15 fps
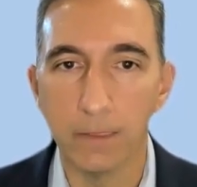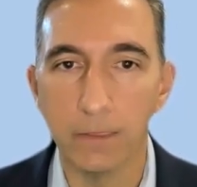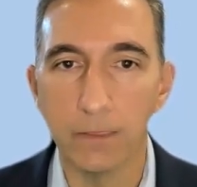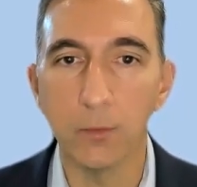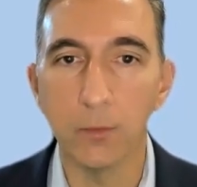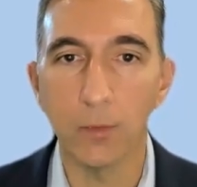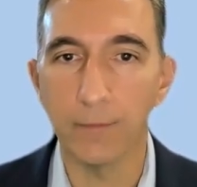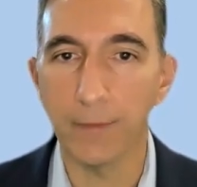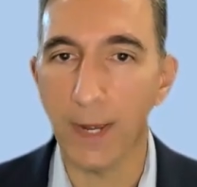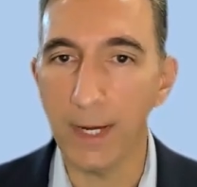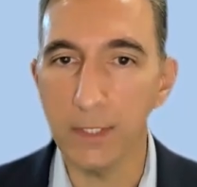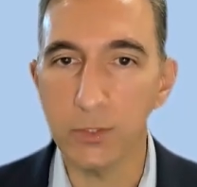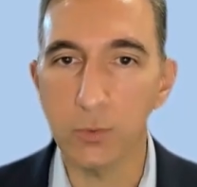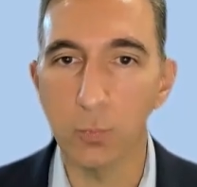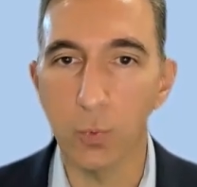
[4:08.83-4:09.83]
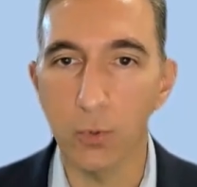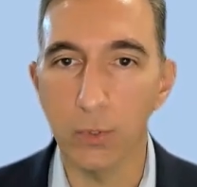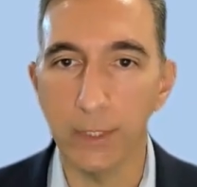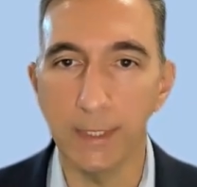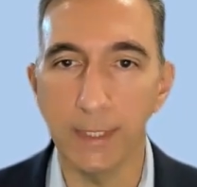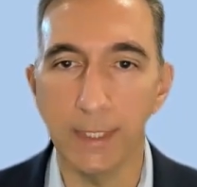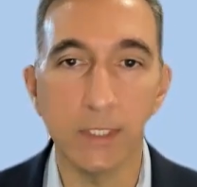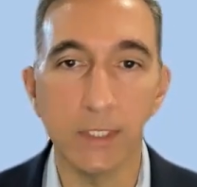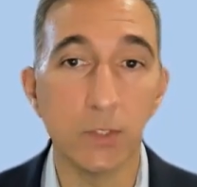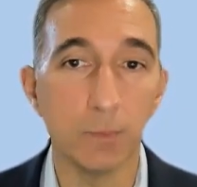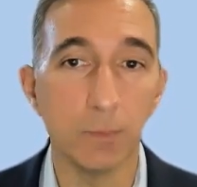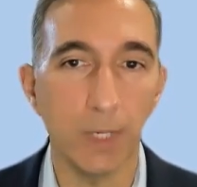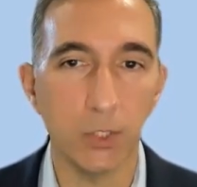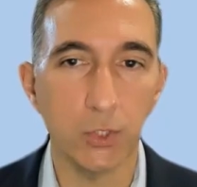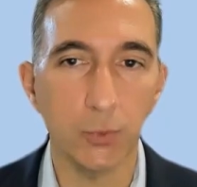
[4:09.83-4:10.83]
The revised wording is
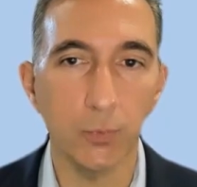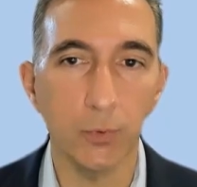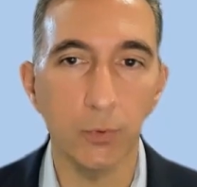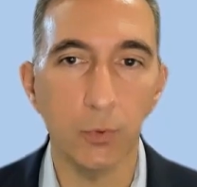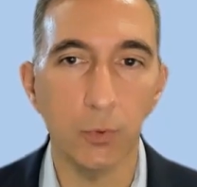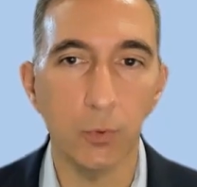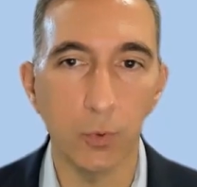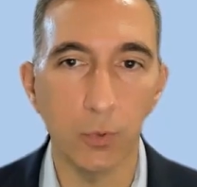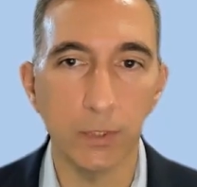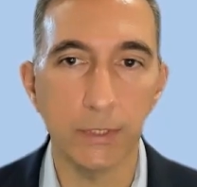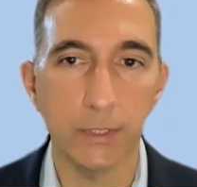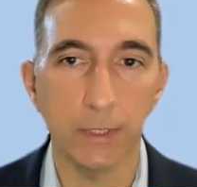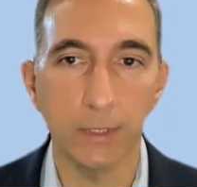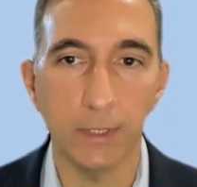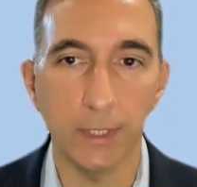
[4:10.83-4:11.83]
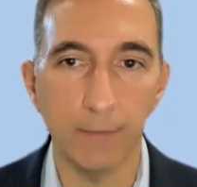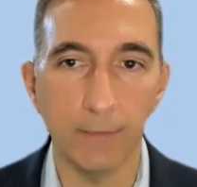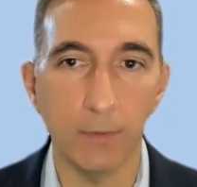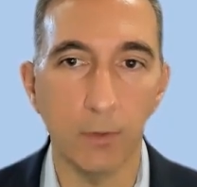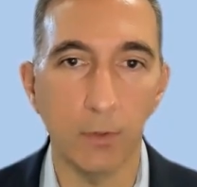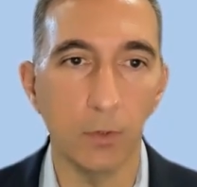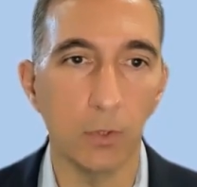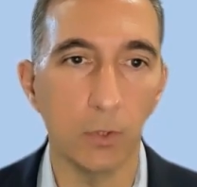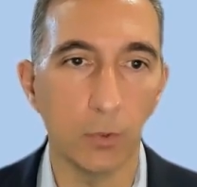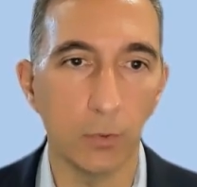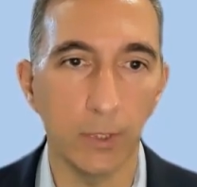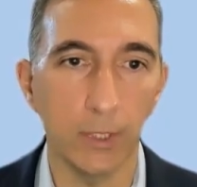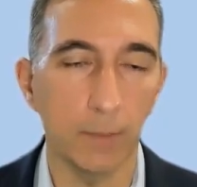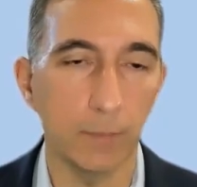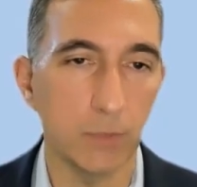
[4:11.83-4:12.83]
measurable course level
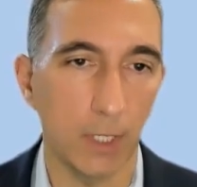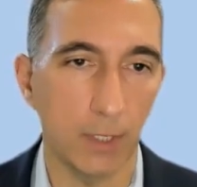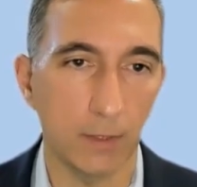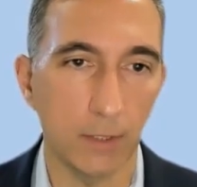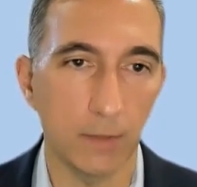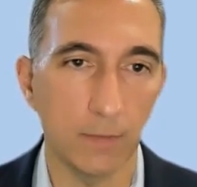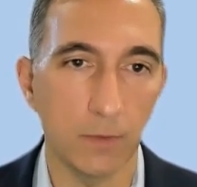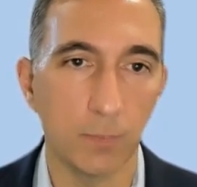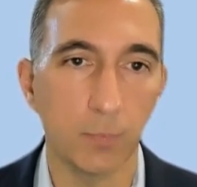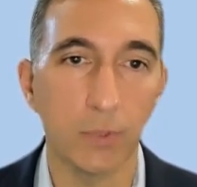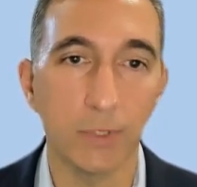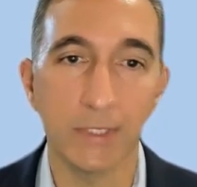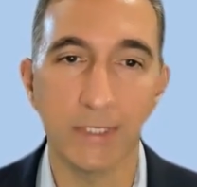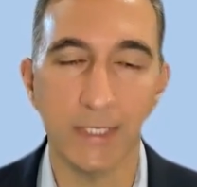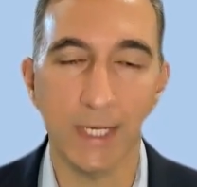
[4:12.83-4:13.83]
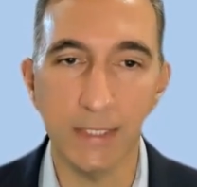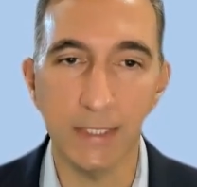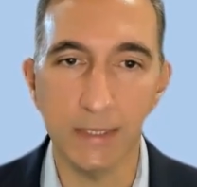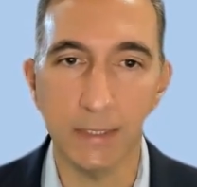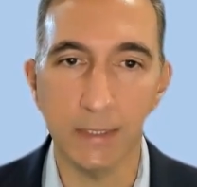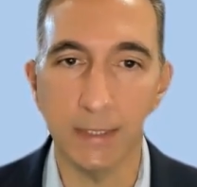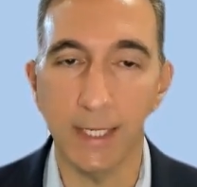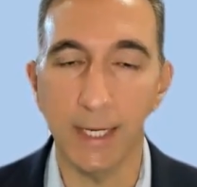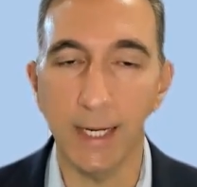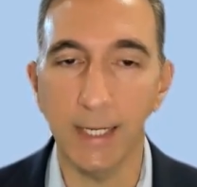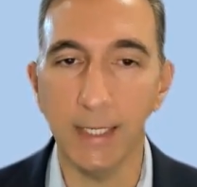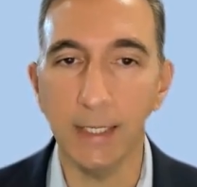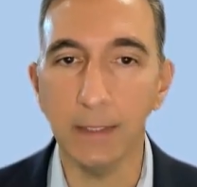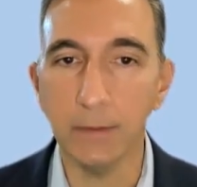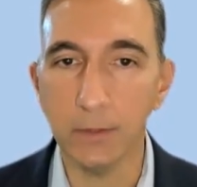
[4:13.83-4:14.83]
learning objectives precisely
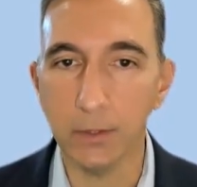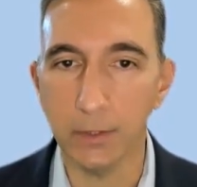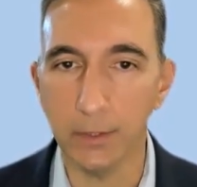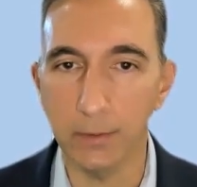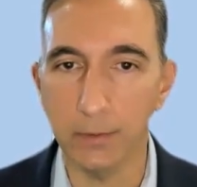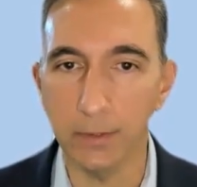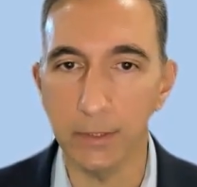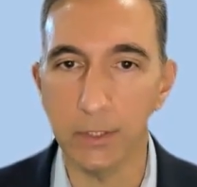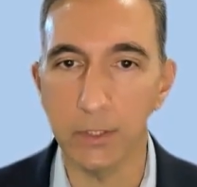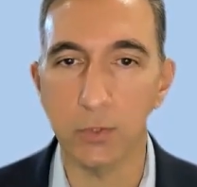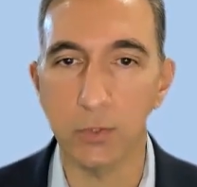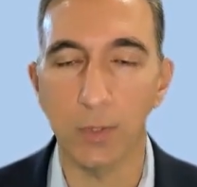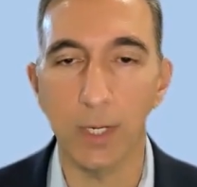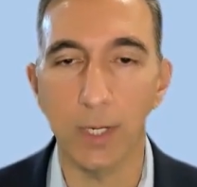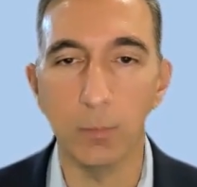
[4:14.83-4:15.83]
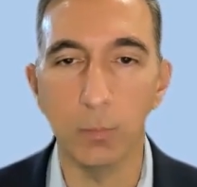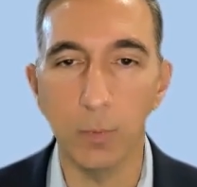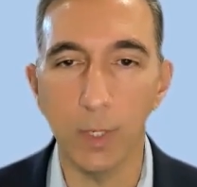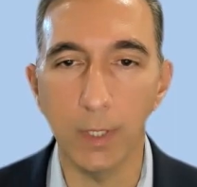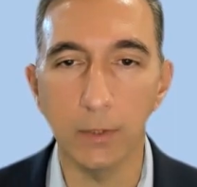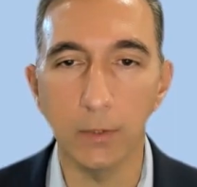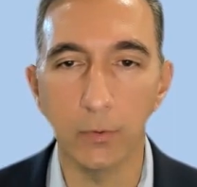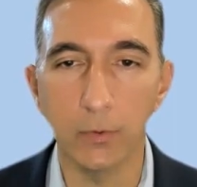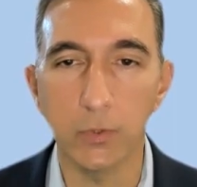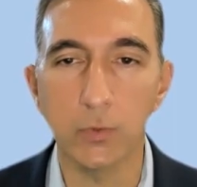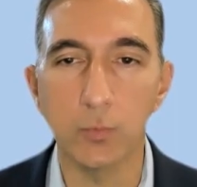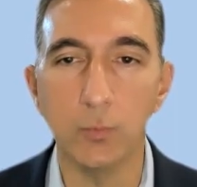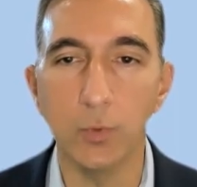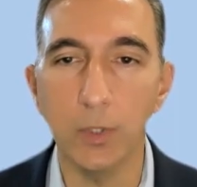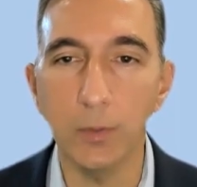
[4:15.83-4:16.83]
and clearly describe what learners
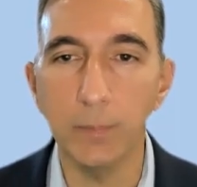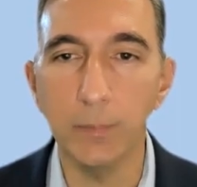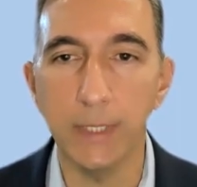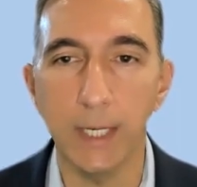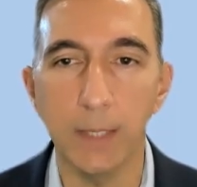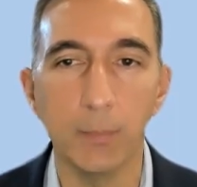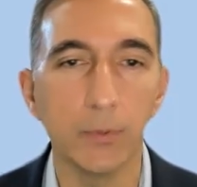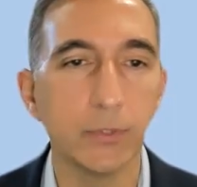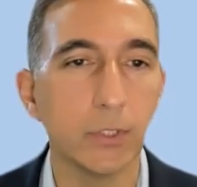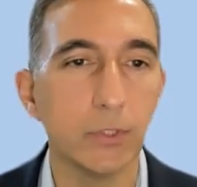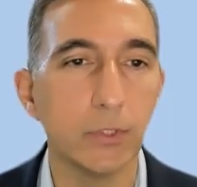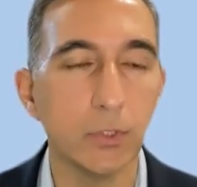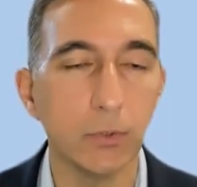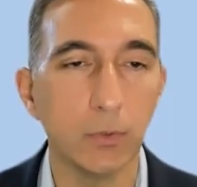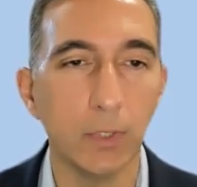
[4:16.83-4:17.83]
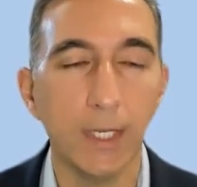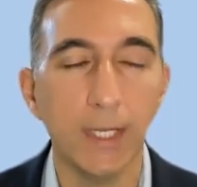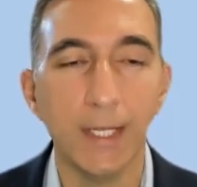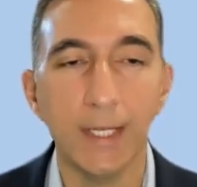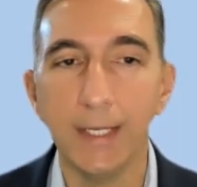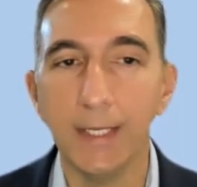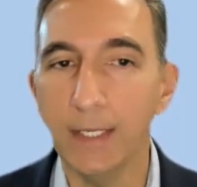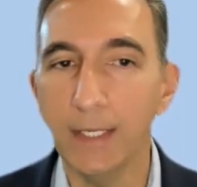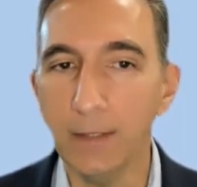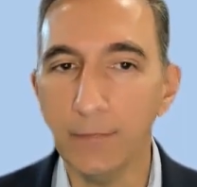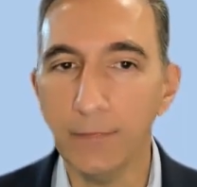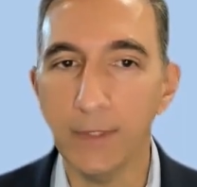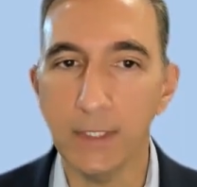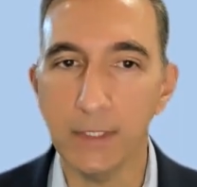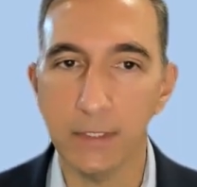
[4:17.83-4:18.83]
will be able to do if
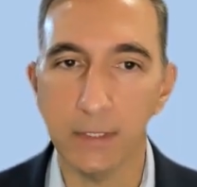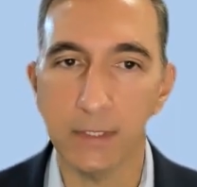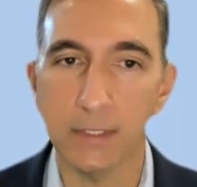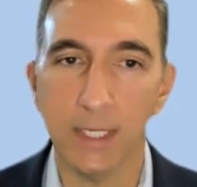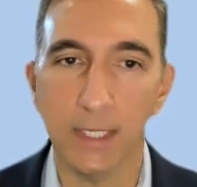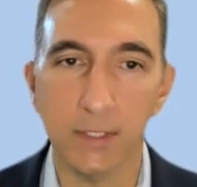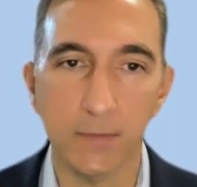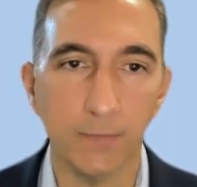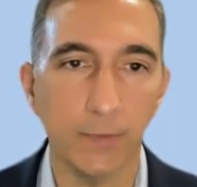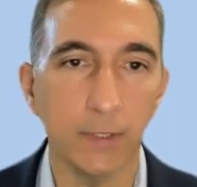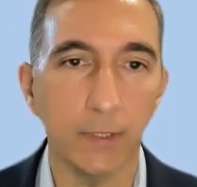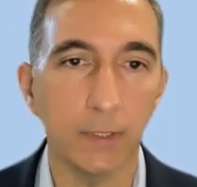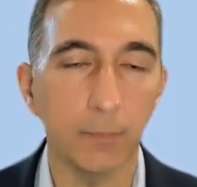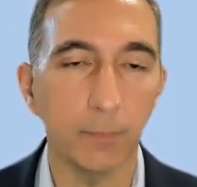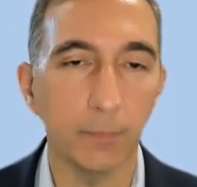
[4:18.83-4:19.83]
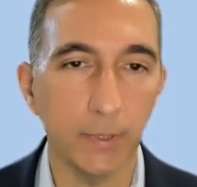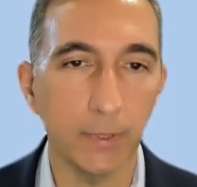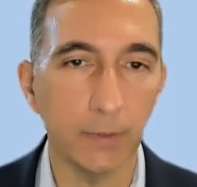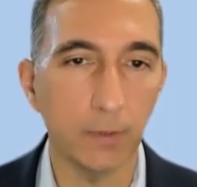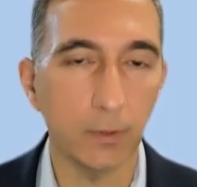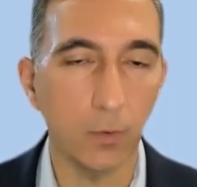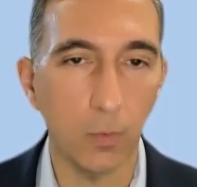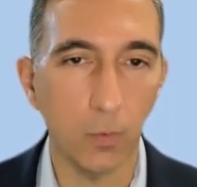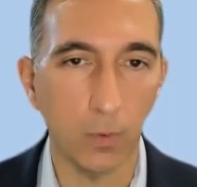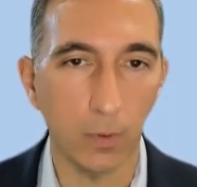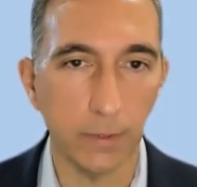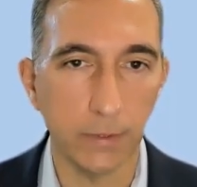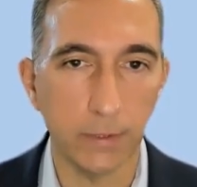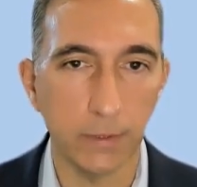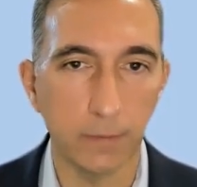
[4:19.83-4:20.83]
they successfully complete the
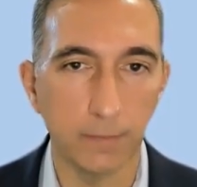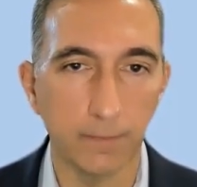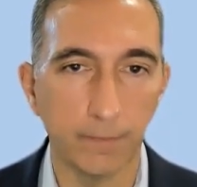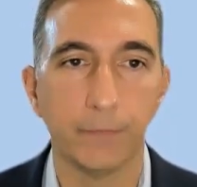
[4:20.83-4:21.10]
course.